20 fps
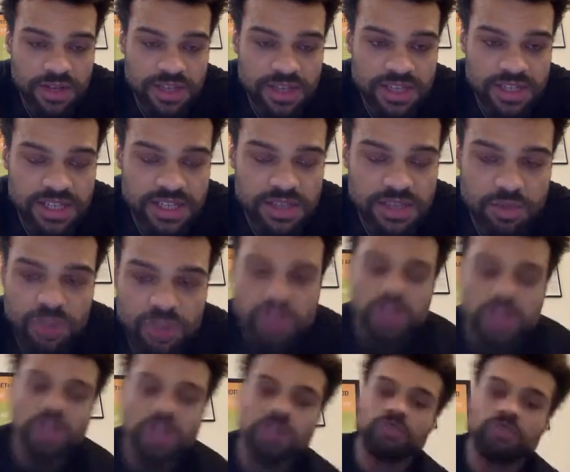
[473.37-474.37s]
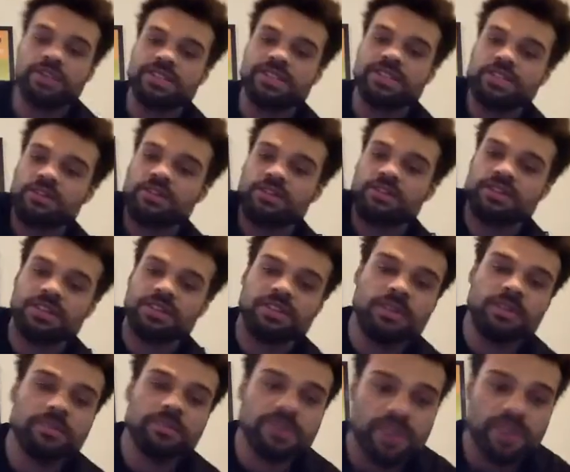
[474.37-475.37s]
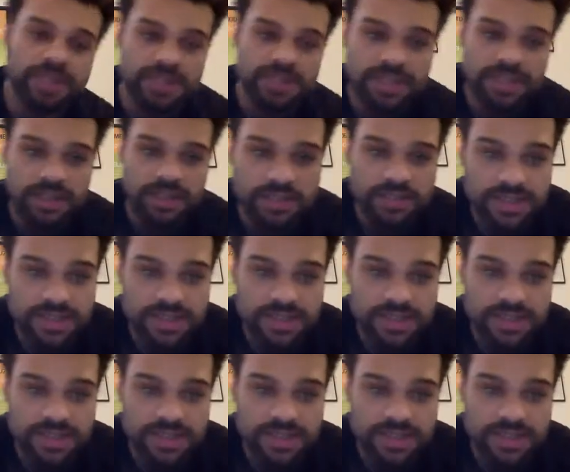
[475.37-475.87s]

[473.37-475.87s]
I see. You just want to turn your wrist over so your thumb's facing down.